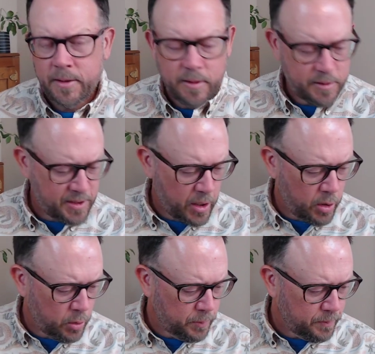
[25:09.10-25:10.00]

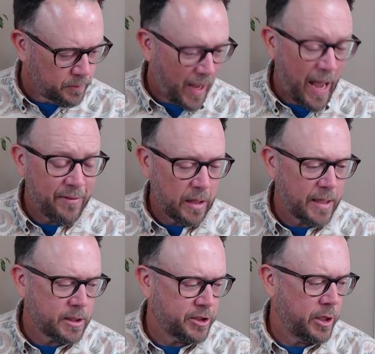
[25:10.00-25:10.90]
So I have a
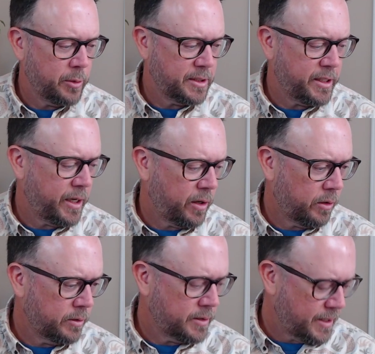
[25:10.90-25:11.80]
lot to show and
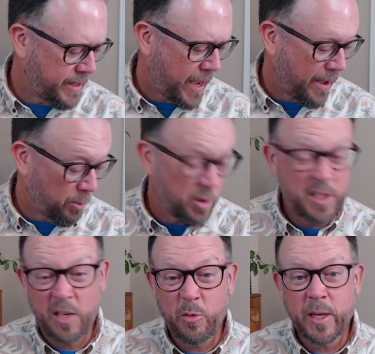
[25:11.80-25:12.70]
tell today. We'll
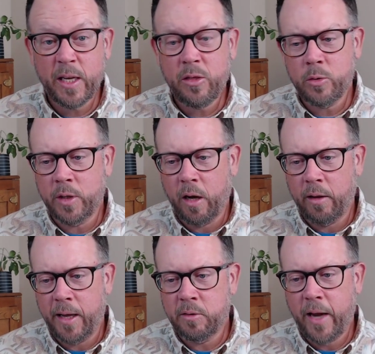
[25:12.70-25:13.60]
see if we can get through it all.
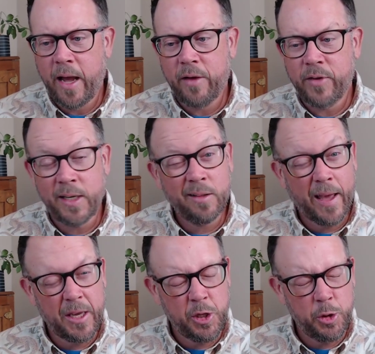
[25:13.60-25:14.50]
I don't have any
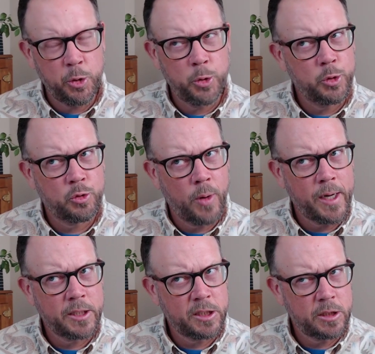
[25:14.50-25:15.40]
like huge
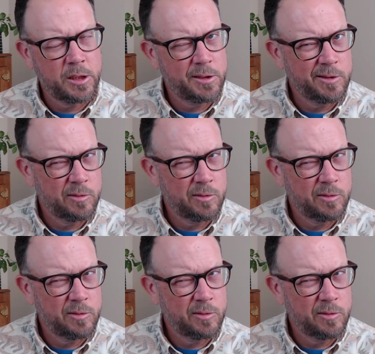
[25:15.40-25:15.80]
rush.